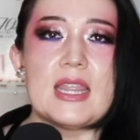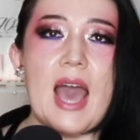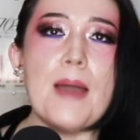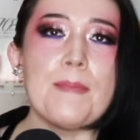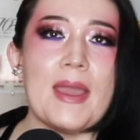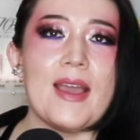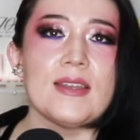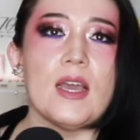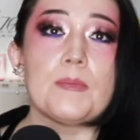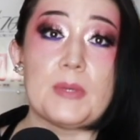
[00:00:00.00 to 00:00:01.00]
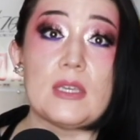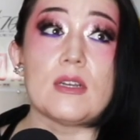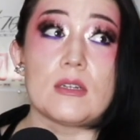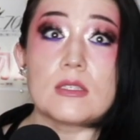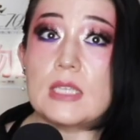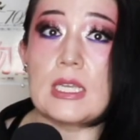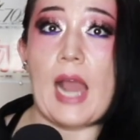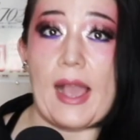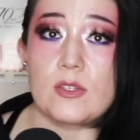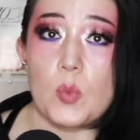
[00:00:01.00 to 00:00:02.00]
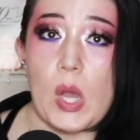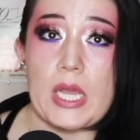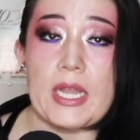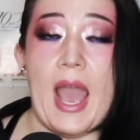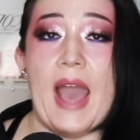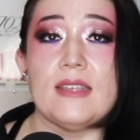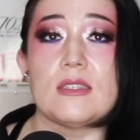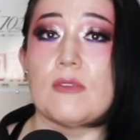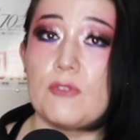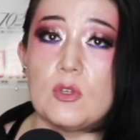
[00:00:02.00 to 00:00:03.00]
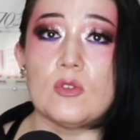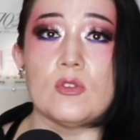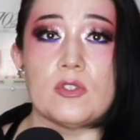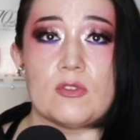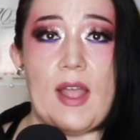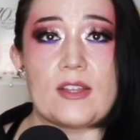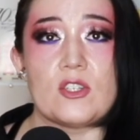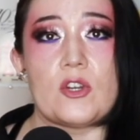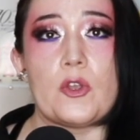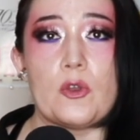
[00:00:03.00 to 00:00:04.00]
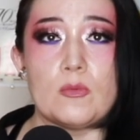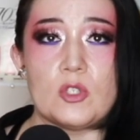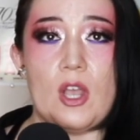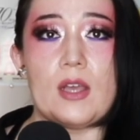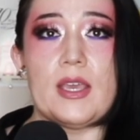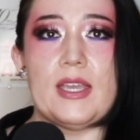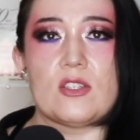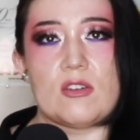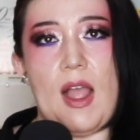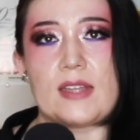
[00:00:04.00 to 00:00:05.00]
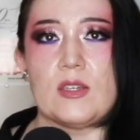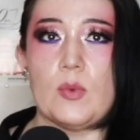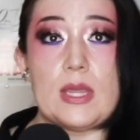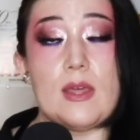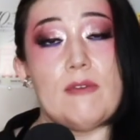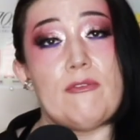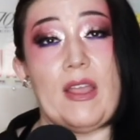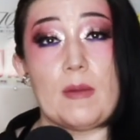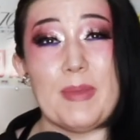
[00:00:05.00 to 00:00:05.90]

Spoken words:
that man appears in Act 1 as the funeral director whom Chuck interacted with a fair